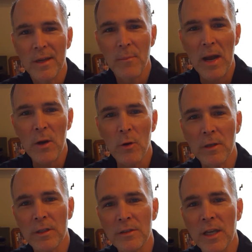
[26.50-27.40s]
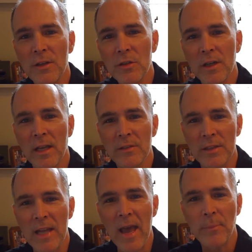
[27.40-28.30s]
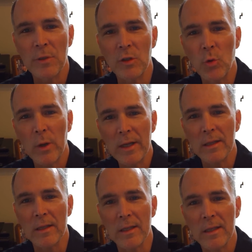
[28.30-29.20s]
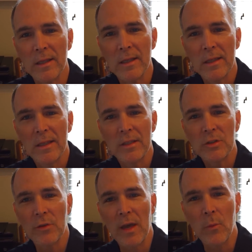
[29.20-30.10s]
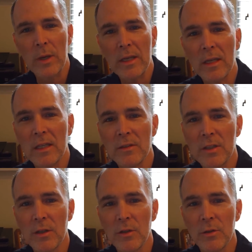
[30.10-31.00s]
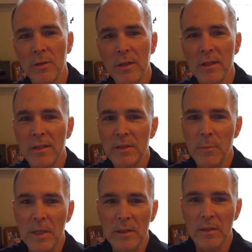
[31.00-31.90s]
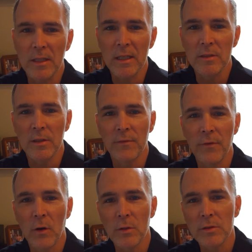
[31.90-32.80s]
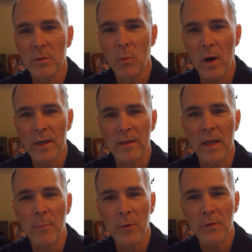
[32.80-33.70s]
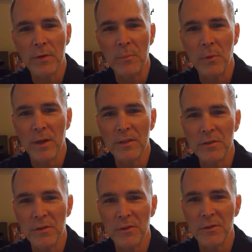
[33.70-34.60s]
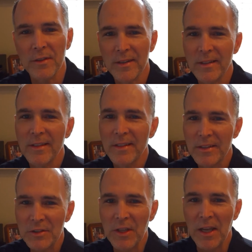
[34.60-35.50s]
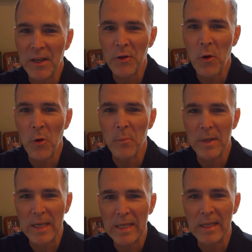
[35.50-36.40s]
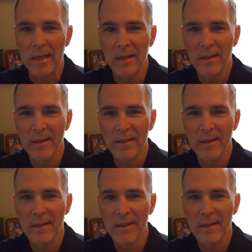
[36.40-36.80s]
My organization has adapted quickly so that we can continue to meet the needs of the folks wanting that perfect place to stay at home in.